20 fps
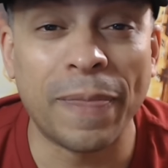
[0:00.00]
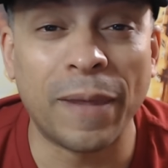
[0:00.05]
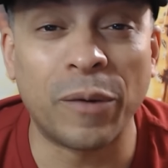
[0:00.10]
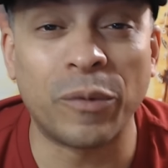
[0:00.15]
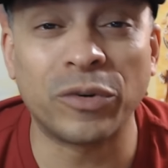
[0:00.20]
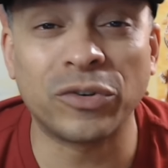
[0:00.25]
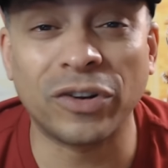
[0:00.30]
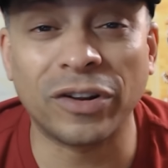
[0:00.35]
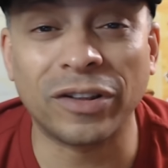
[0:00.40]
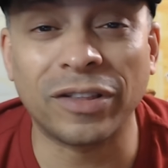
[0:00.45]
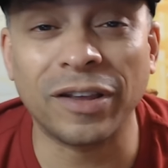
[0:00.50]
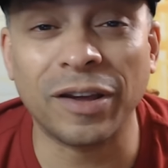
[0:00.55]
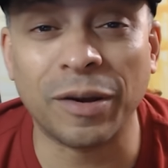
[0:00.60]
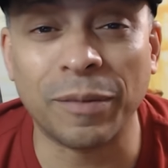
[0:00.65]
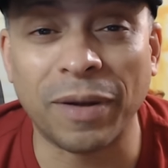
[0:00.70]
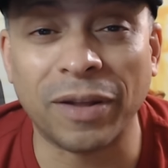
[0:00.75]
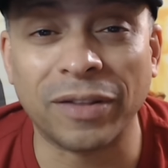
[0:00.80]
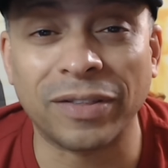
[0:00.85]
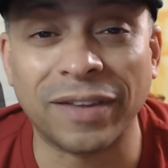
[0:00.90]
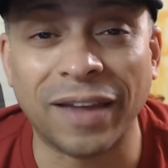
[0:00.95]
I want you to think
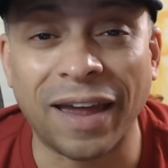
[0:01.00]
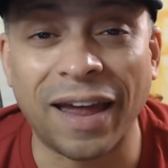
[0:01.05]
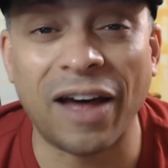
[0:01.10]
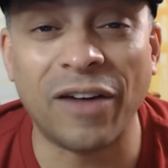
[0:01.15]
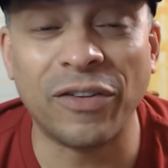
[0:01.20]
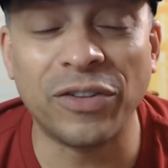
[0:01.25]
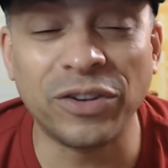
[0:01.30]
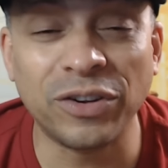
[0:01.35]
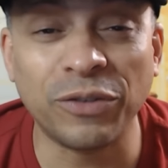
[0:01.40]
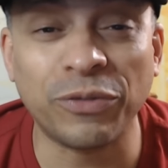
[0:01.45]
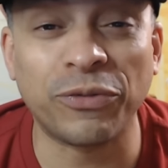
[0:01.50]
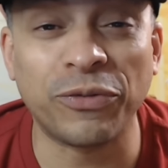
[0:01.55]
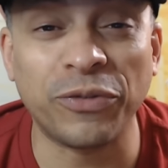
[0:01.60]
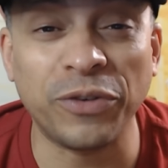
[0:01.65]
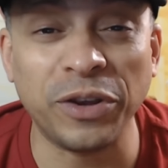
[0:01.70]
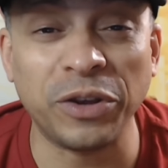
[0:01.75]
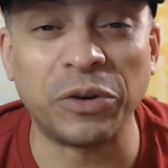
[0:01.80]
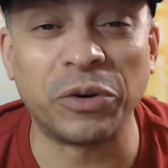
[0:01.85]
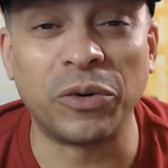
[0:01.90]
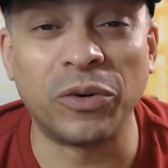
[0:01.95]
about that. How does it
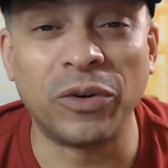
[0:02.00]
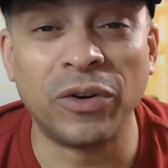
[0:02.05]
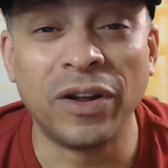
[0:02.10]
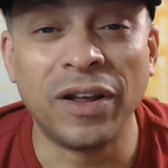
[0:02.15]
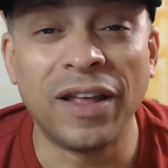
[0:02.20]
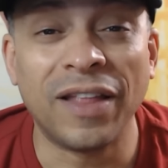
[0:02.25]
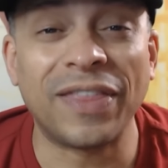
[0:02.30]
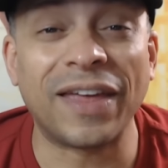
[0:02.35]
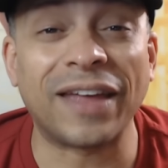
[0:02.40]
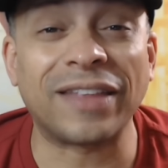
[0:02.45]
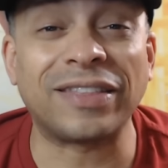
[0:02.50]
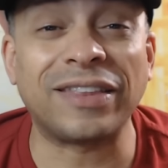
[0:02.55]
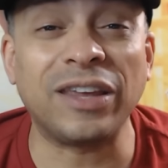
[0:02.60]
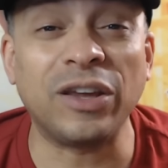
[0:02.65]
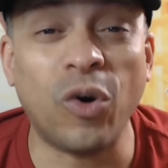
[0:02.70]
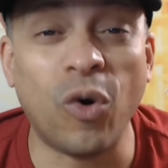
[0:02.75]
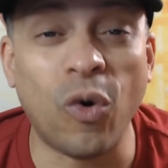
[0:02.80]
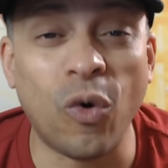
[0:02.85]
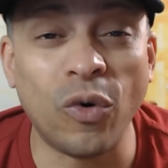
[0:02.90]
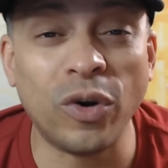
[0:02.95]
feel that the
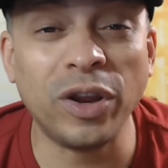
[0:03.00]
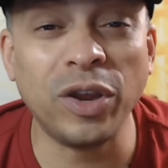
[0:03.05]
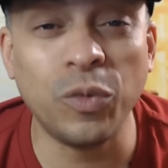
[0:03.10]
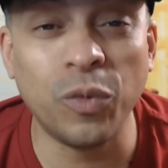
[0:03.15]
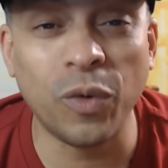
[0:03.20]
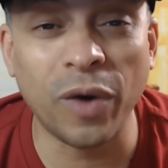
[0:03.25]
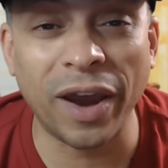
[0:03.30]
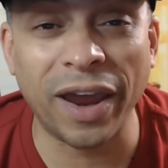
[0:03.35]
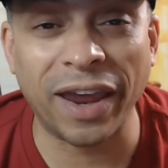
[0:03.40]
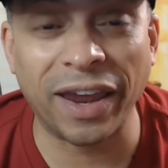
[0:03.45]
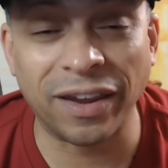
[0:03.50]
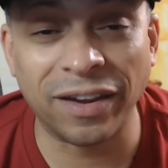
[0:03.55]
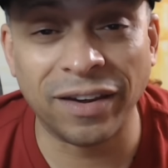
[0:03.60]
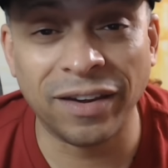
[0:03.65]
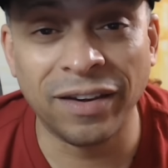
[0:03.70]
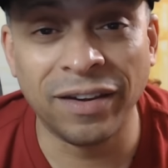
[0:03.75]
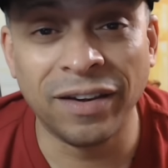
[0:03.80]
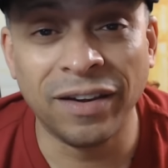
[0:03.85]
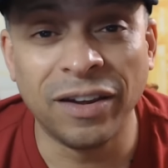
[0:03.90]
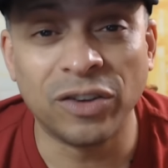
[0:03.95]
only way
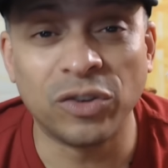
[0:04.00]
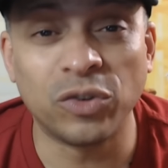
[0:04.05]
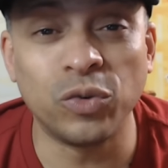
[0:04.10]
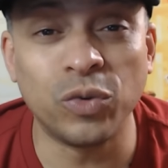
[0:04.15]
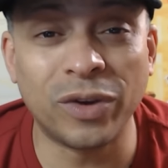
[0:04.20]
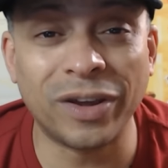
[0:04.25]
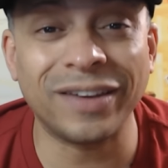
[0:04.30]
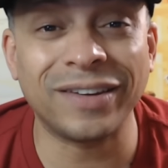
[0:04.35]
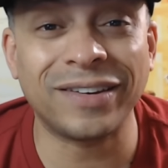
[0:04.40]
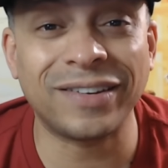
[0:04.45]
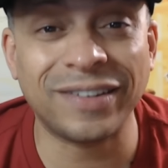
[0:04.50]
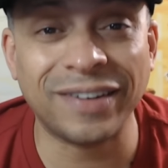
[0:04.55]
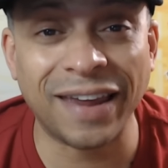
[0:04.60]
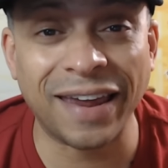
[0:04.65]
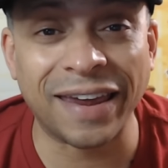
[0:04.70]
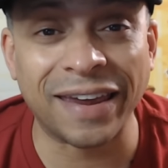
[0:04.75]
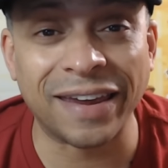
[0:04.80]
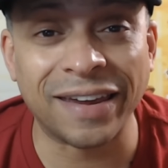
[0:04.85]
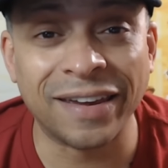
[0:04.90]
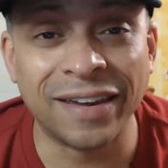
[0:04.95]
you can
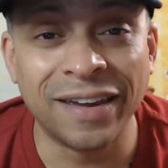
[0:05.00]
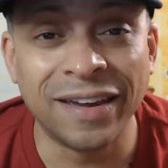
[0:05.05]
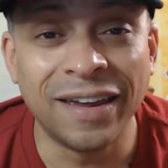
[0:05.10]
say